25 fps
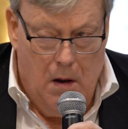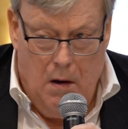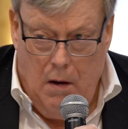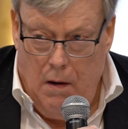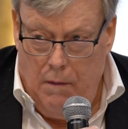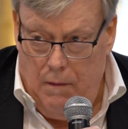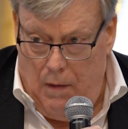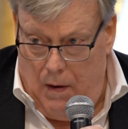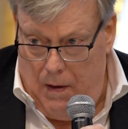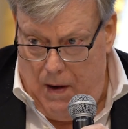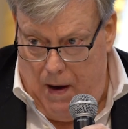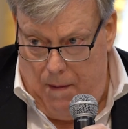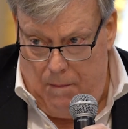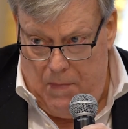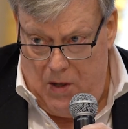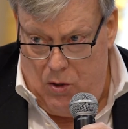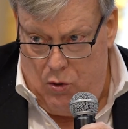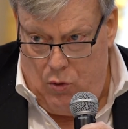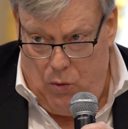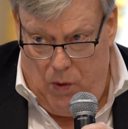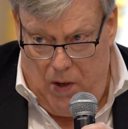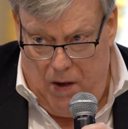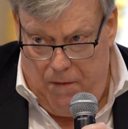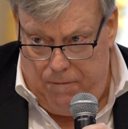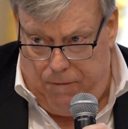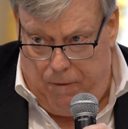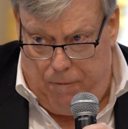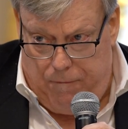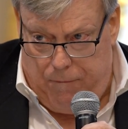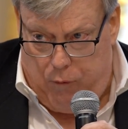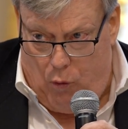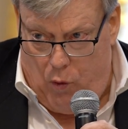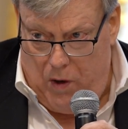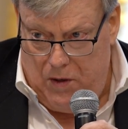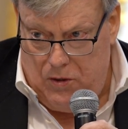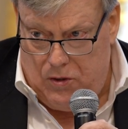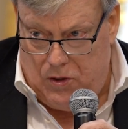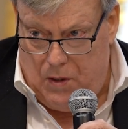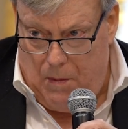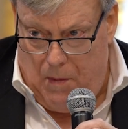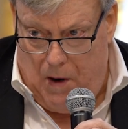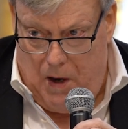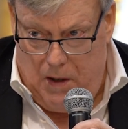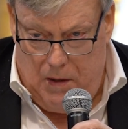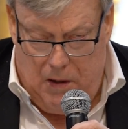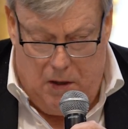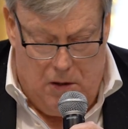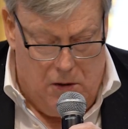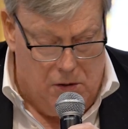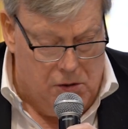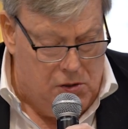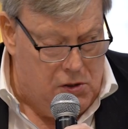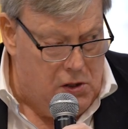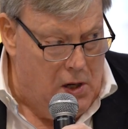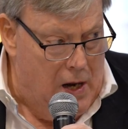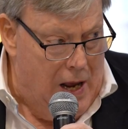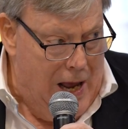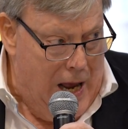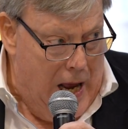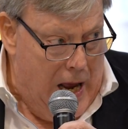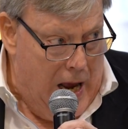and I've been doing it for 40 some odd years.